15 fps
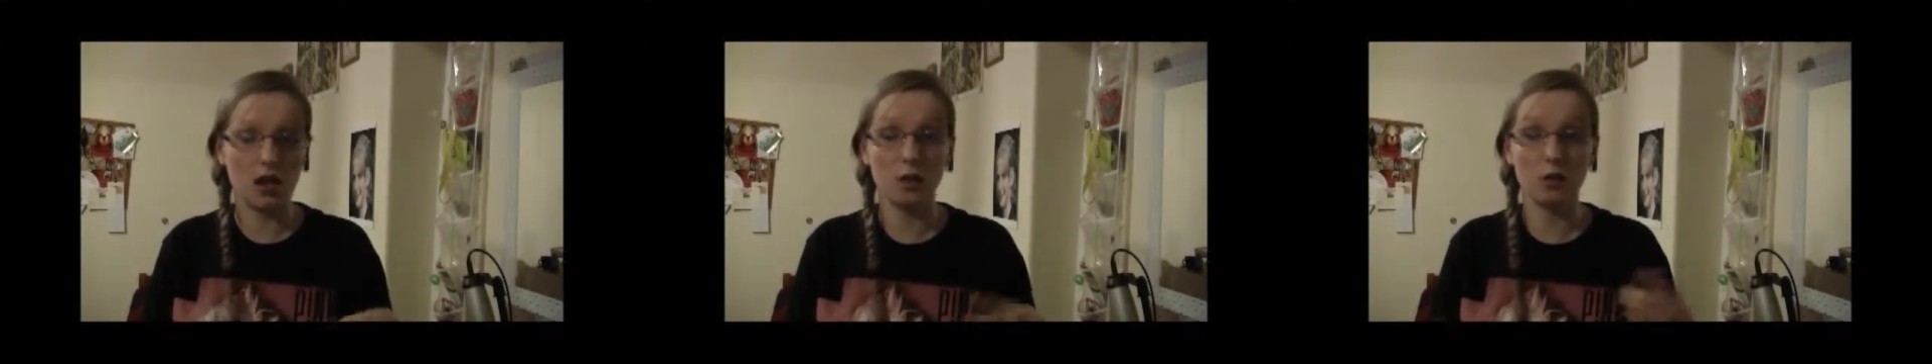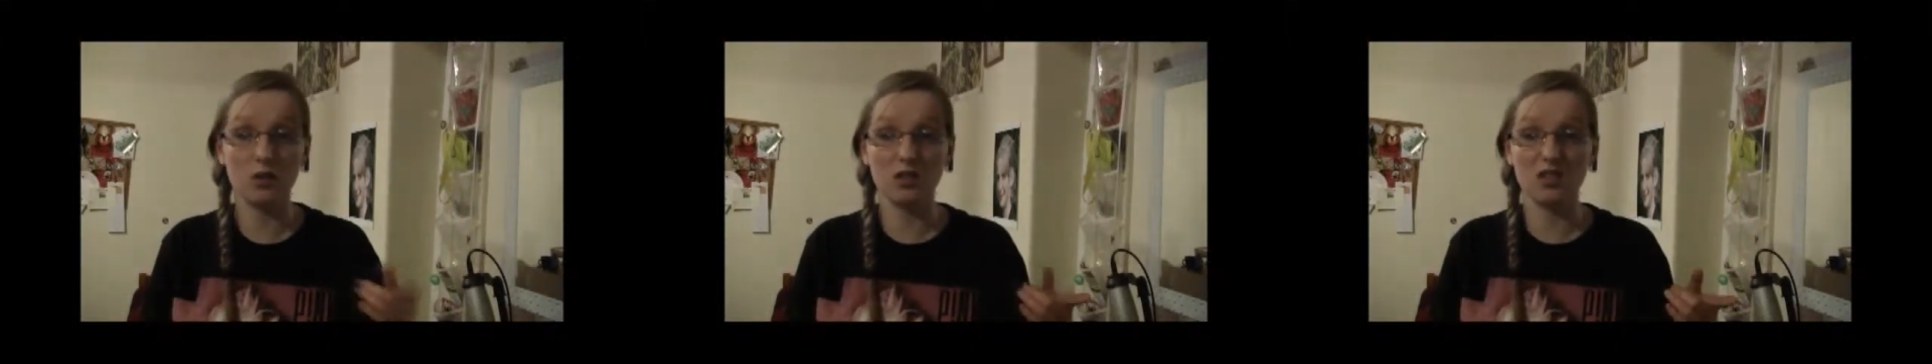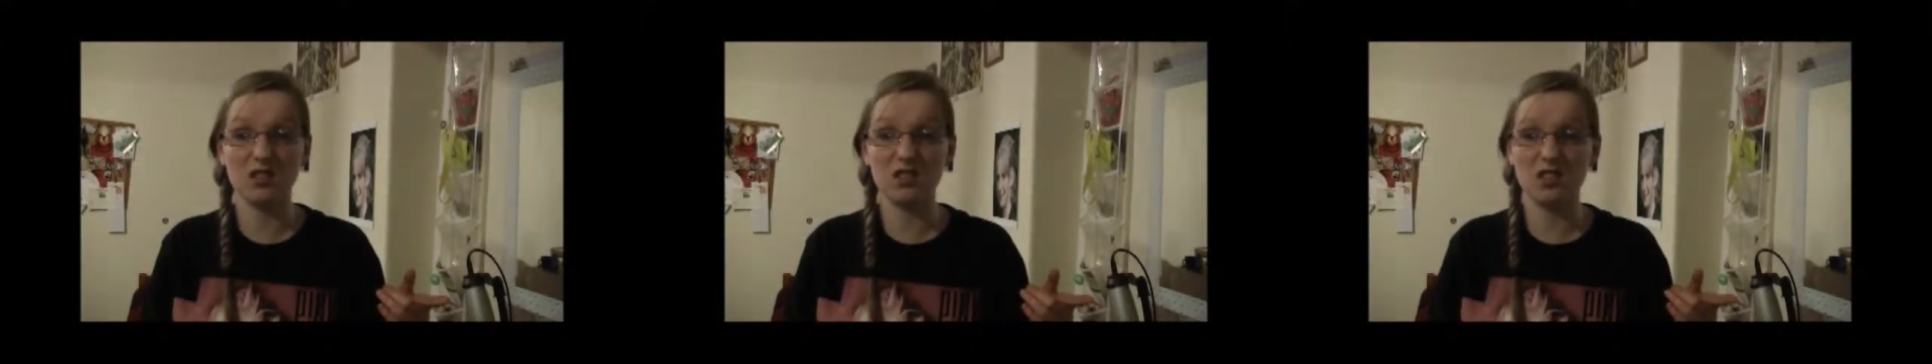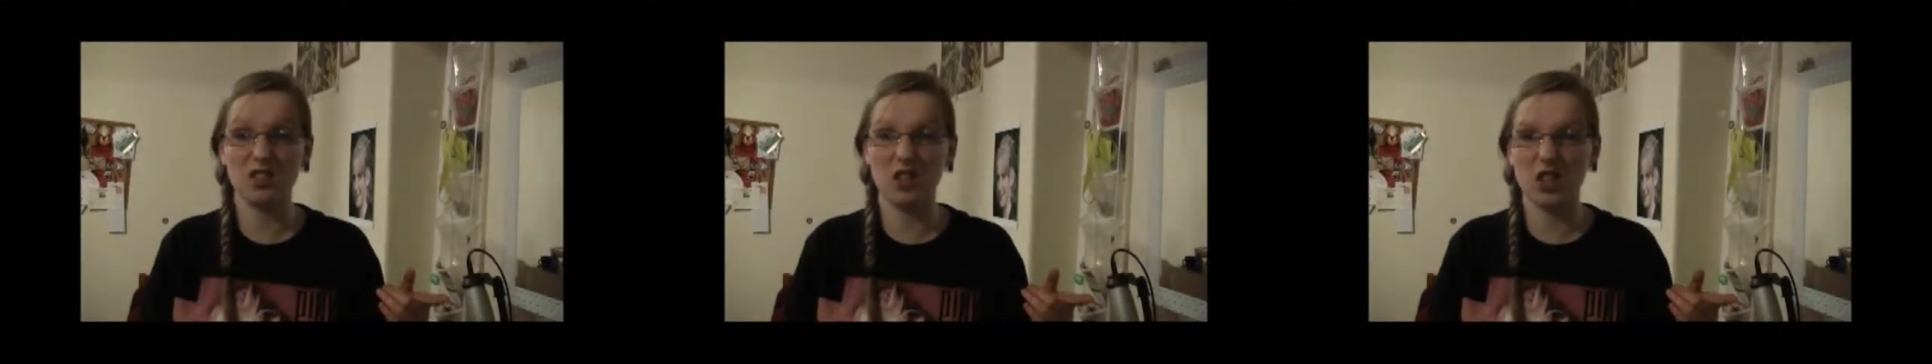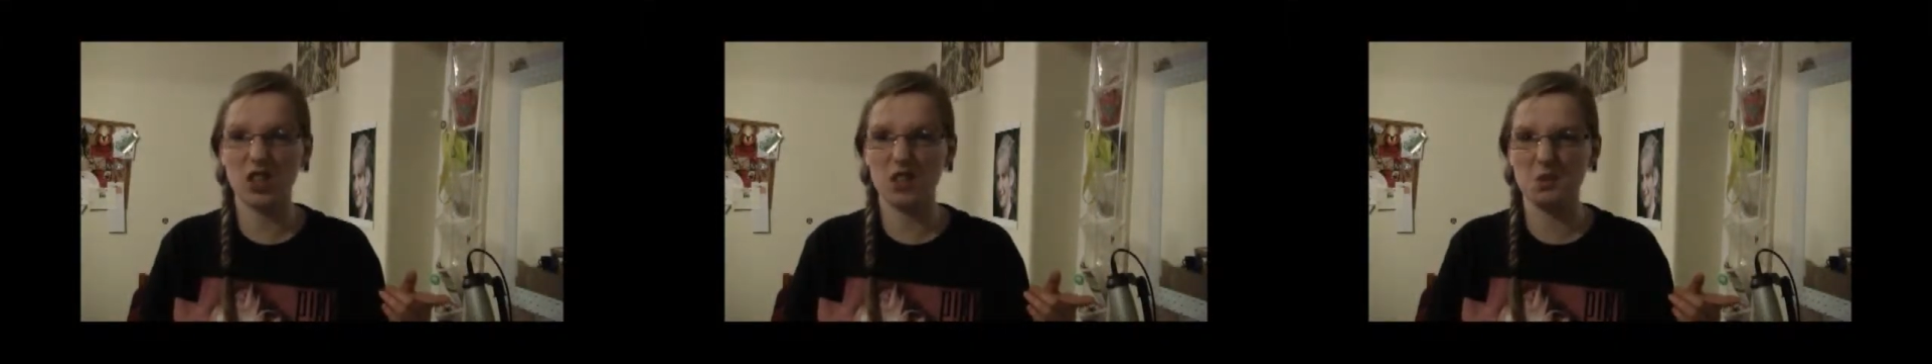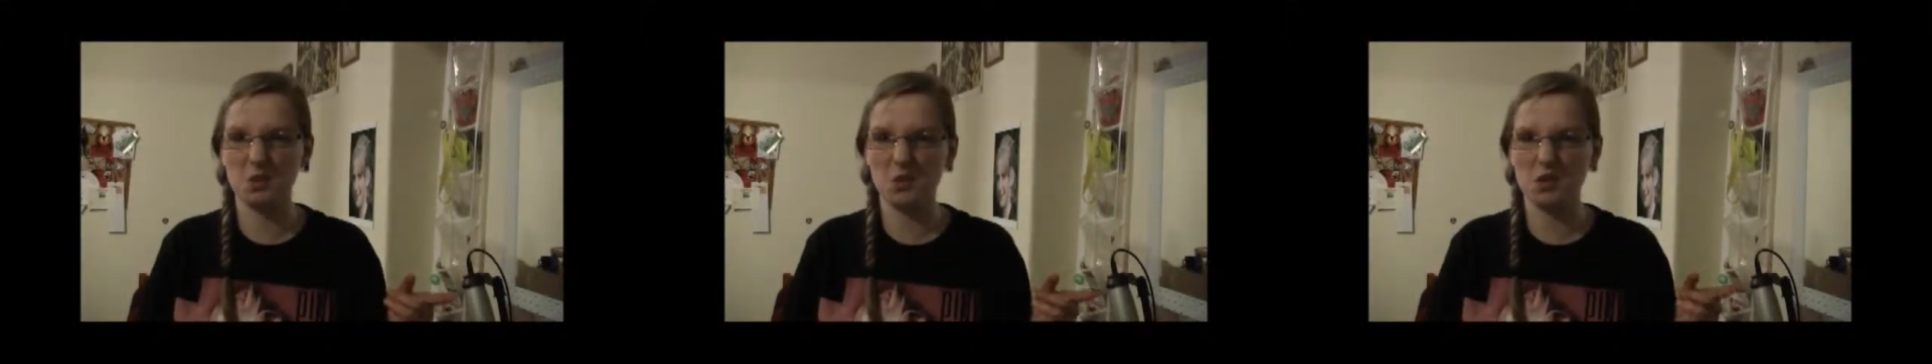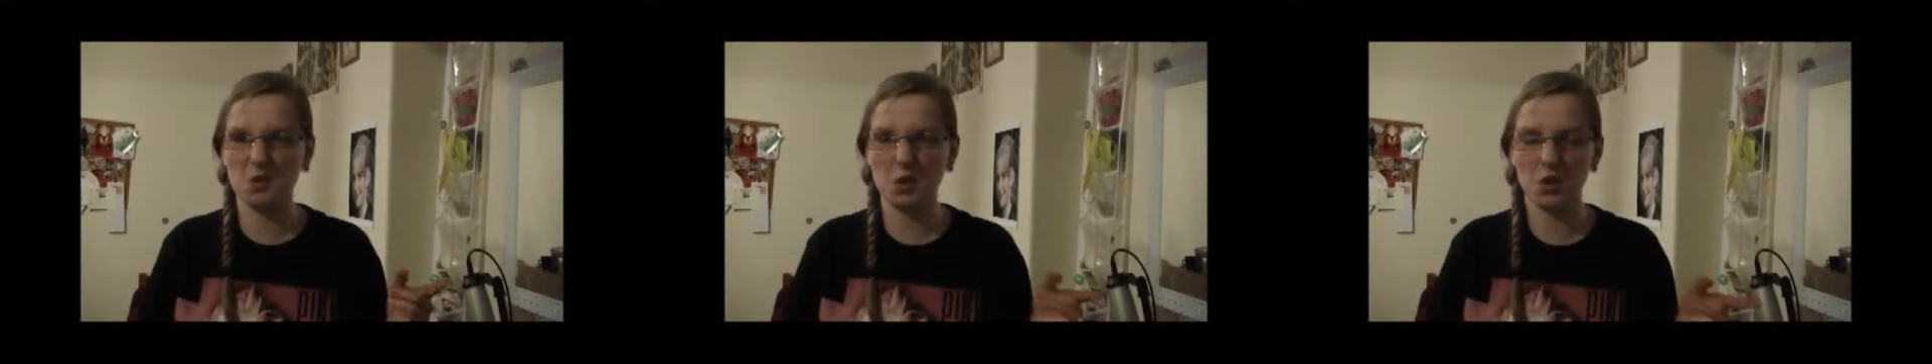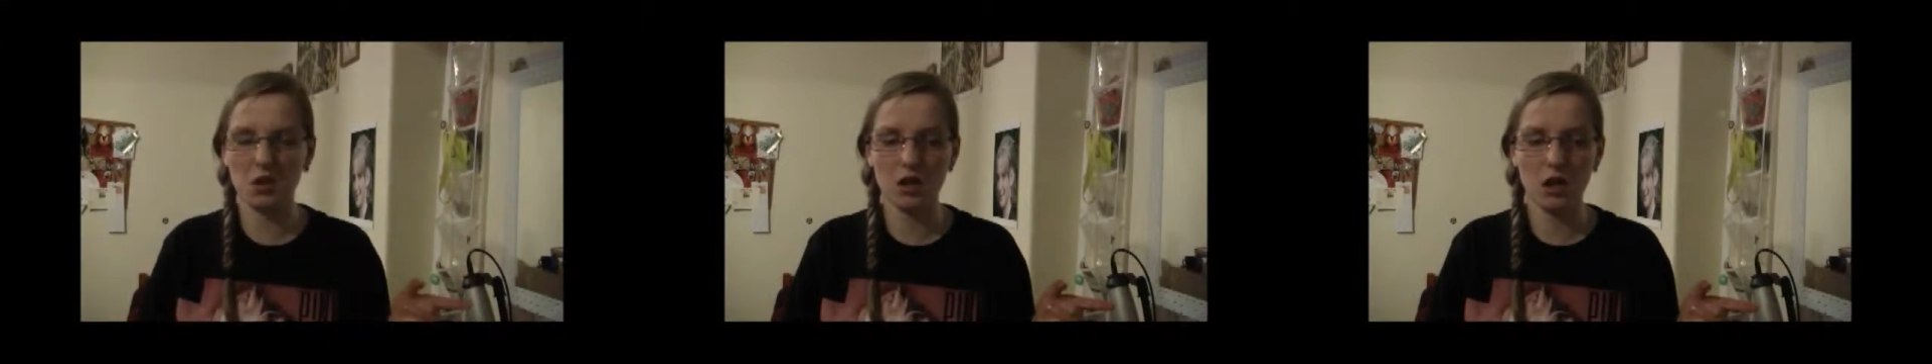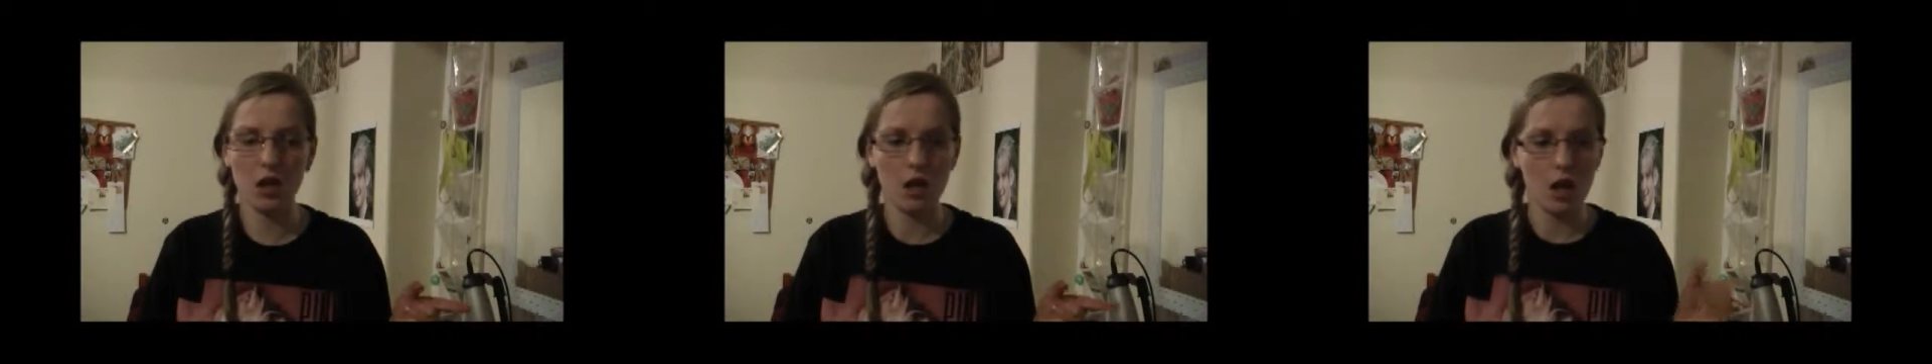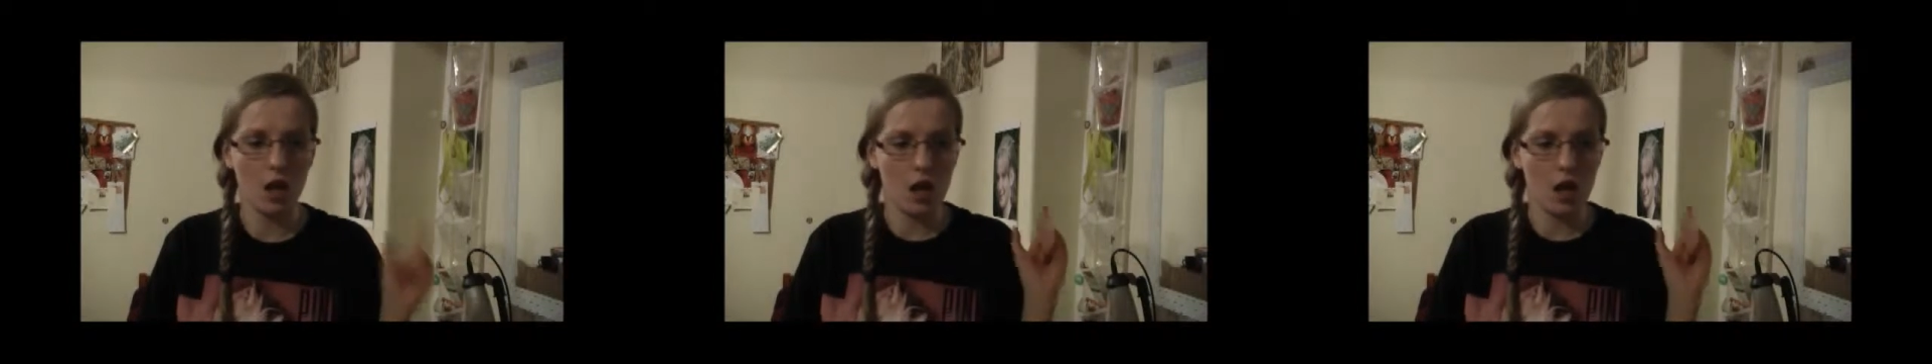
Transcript: I was going to try and do a tutorial,